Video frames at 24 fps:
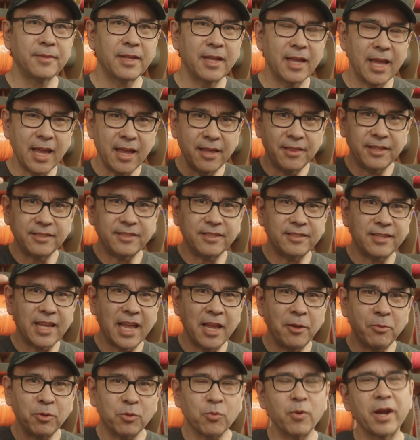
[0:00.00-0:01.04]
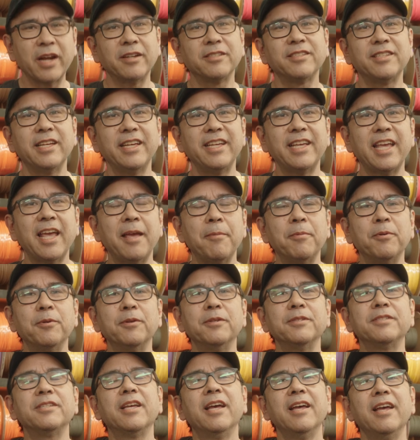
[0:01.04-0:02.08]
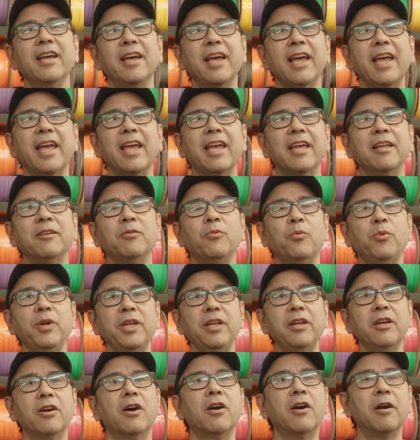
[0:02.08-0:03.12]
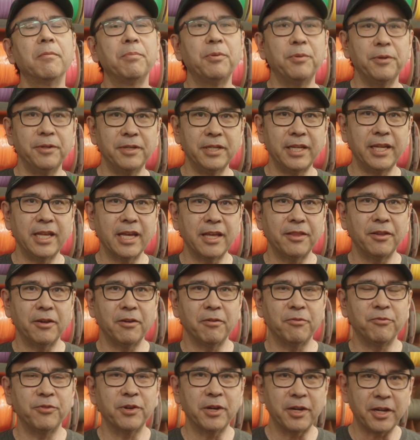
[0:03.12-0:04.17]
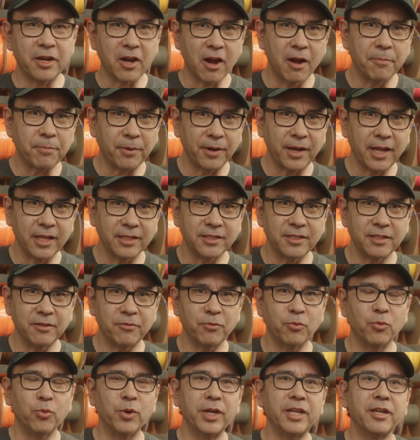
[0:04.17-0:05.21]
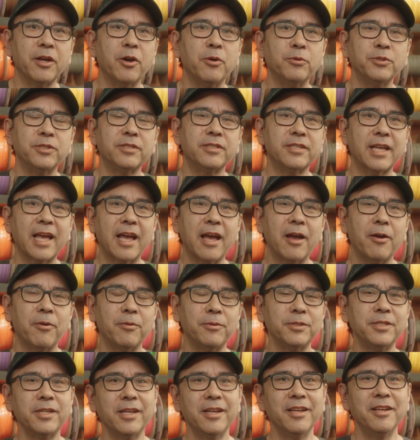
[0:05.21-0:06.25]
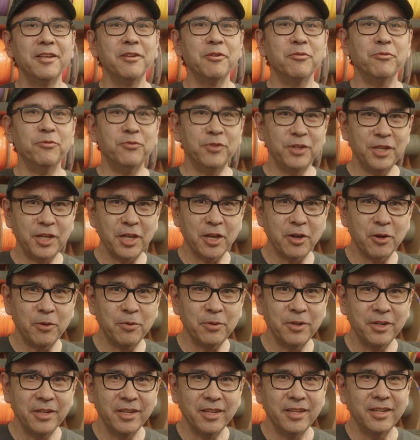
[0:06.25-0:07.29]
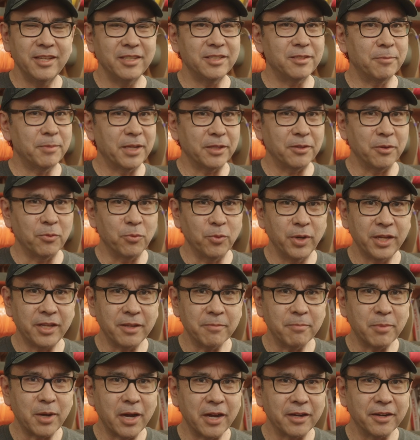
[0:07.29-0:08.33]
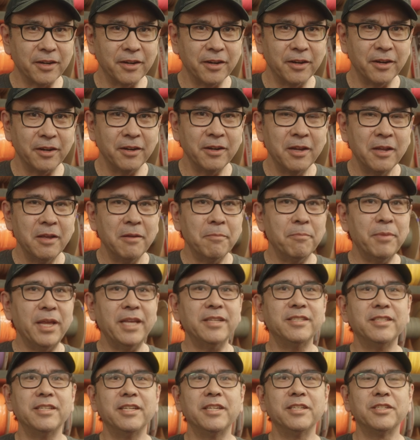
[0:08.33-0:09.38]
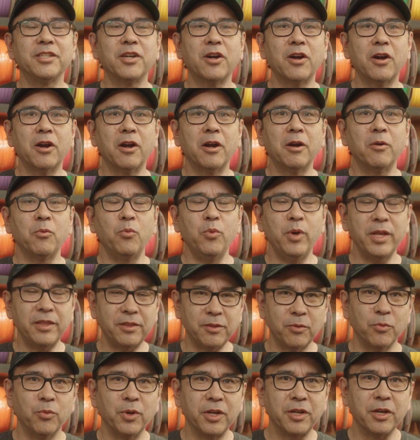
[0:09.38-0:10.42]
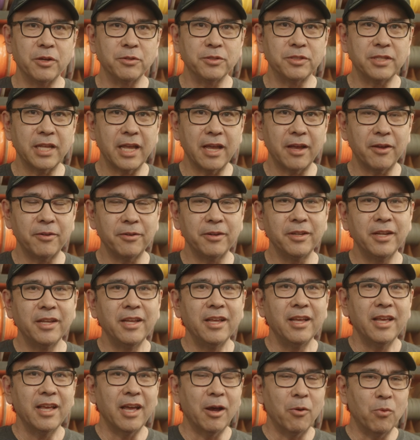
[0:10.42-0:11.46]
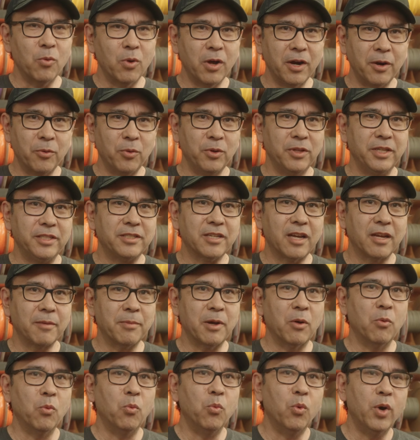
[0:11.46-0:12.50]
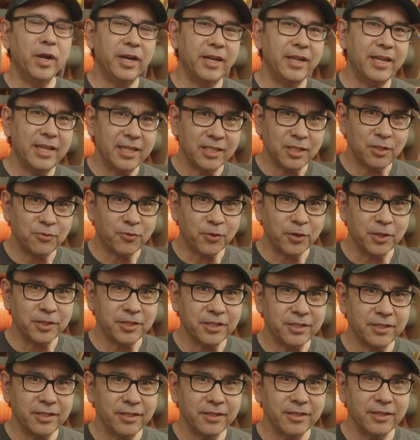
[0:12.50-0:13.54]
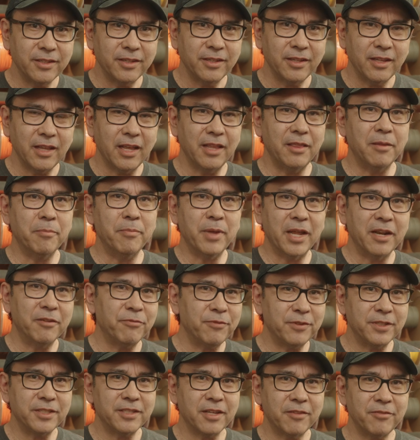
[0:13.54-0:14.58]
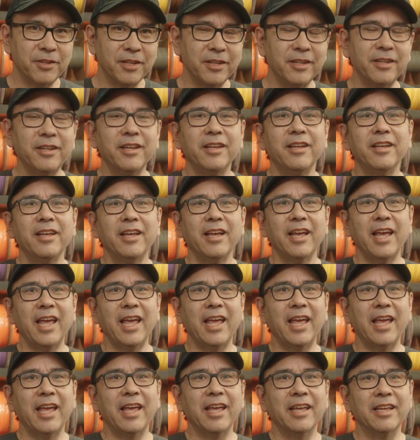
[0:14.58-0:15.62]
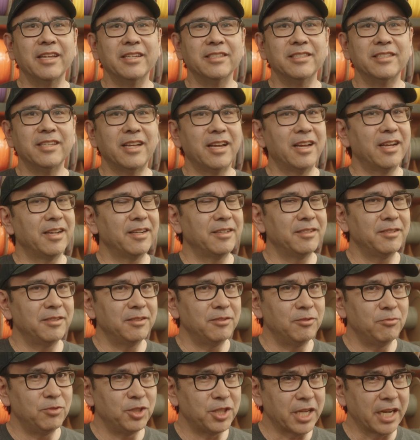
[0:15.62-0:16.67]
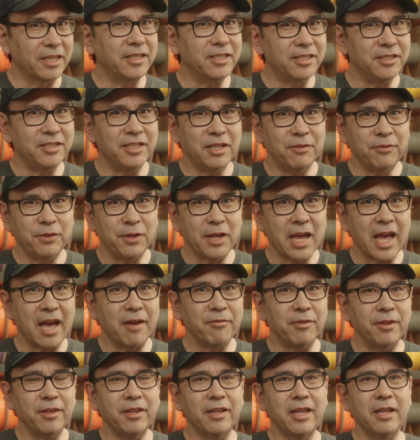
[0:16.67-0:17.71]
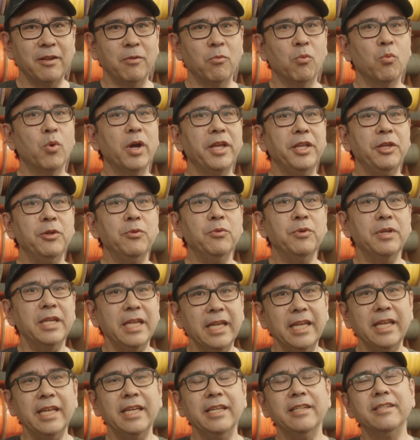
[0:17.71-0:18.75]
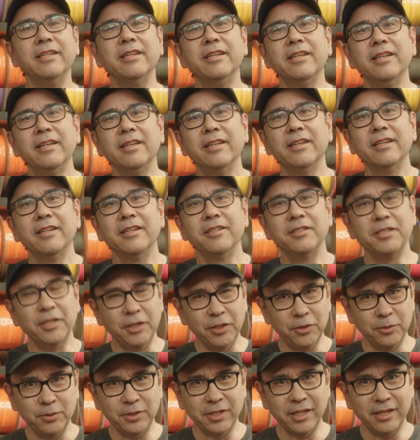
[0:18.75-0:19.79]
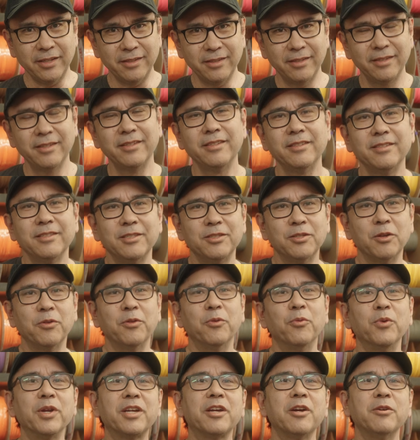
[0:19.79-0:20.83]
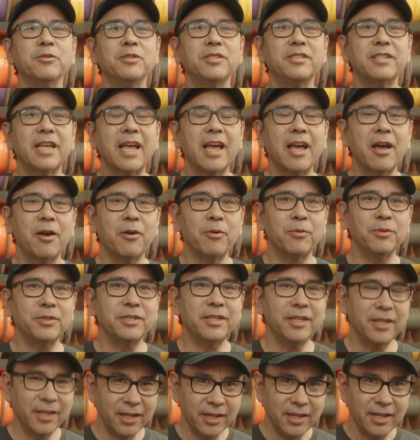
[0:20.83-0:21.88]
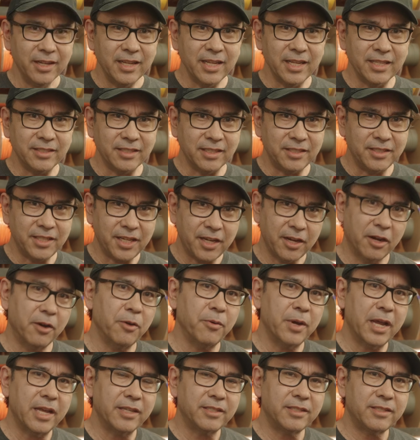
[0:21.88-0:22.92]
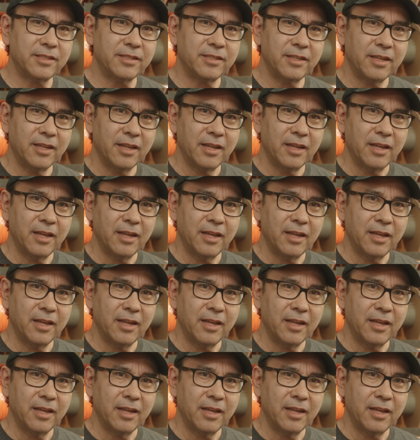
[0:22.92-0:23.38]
Hey, this is Hank with Rattlesnake Cables, and we are putting together a very comprehensive Ricco sound video. It's about the Rickenbacker bass and guitar with the Ricco sound. I want to really talk about what it is first and the benefits of it, and check to see if you have it and what you need to use it. So the Ricco sound is a TRS